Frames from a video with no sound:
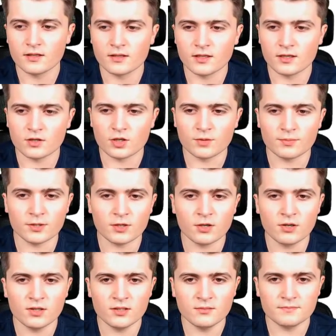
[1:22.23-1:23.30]
Now copy
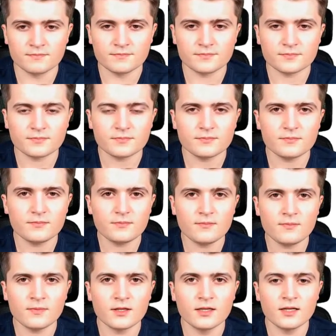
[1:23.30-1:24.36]
all.
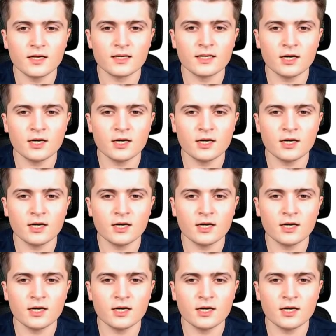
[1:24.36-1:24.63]
And